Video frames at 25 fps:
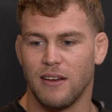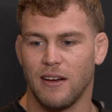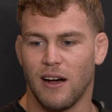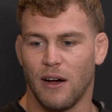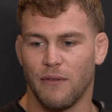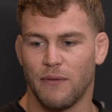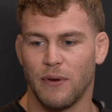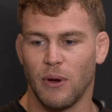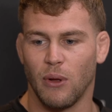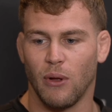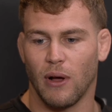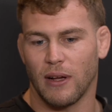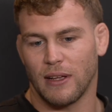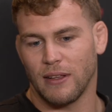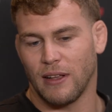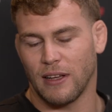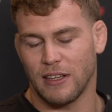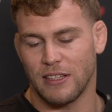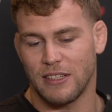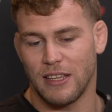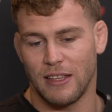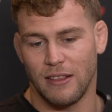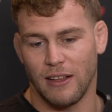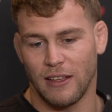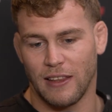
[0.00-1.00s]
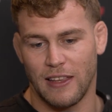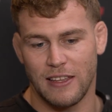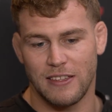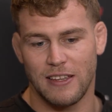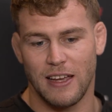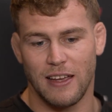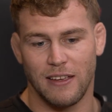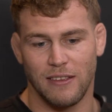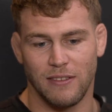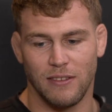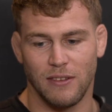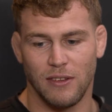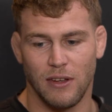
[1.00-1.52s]
feel like I said, like they
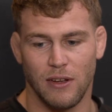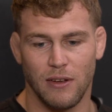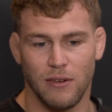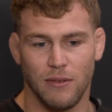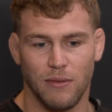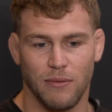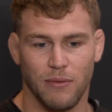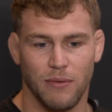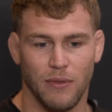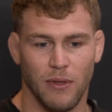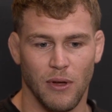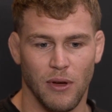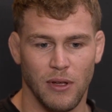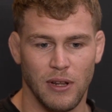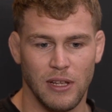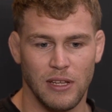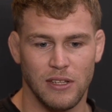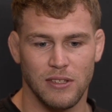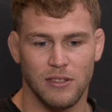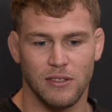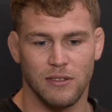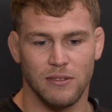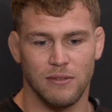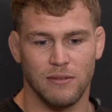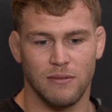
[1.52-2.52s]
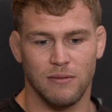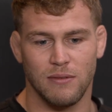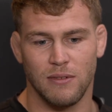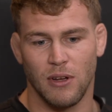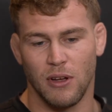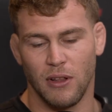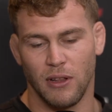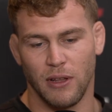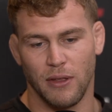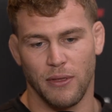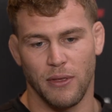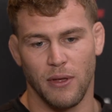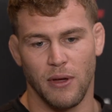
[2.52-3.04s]
say, 30s,
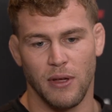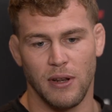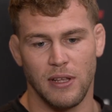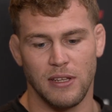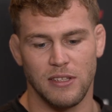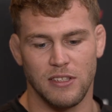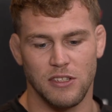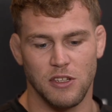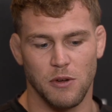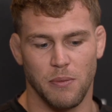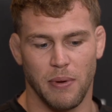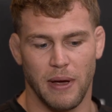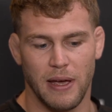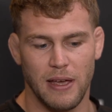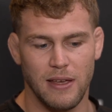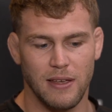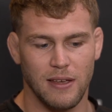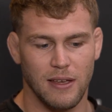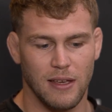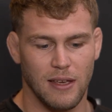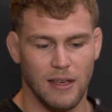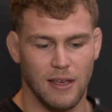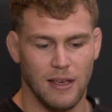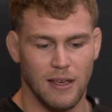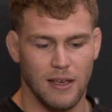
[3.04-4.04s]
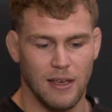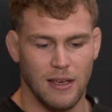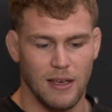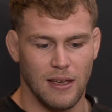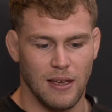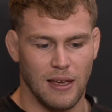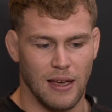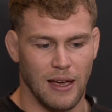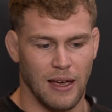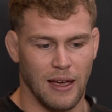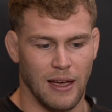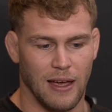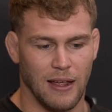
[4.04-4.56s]
early 30s is your peak.
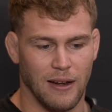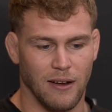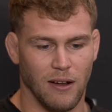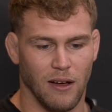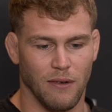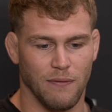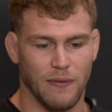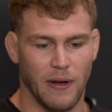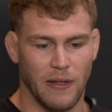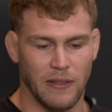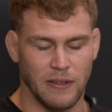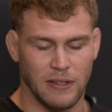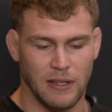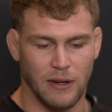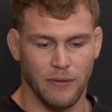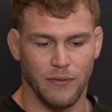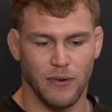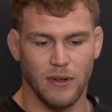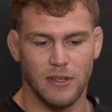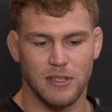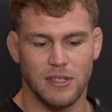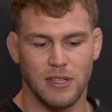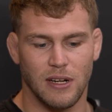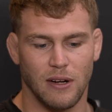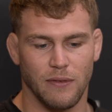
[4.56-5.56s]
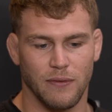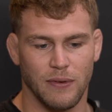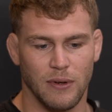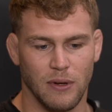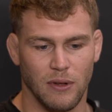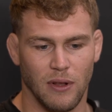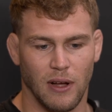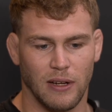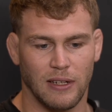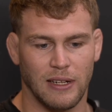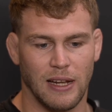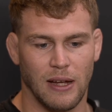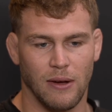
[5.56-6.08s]
And I felt the difference, and I feel
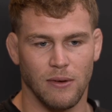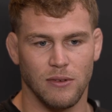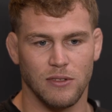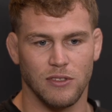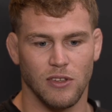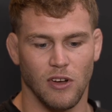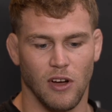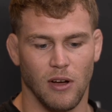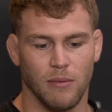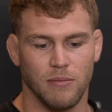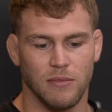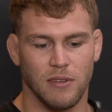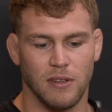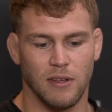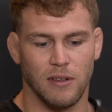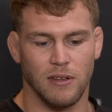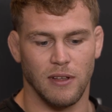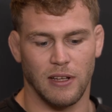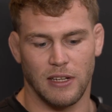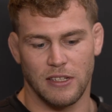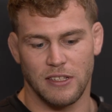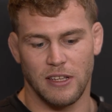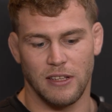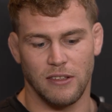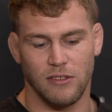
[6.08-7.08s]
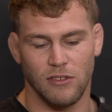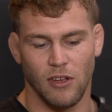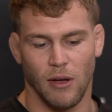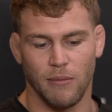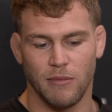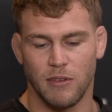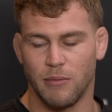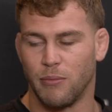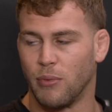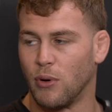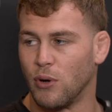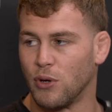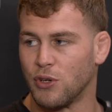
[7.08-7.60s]
like now it's time to, like I said, time
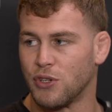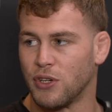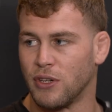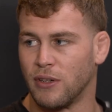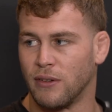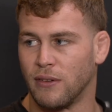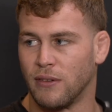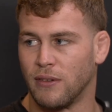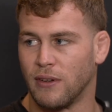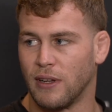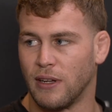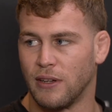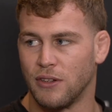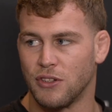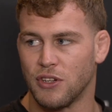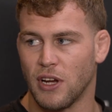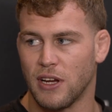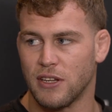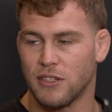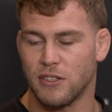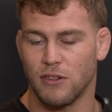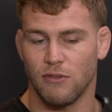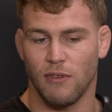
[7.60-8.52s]
to push and chase the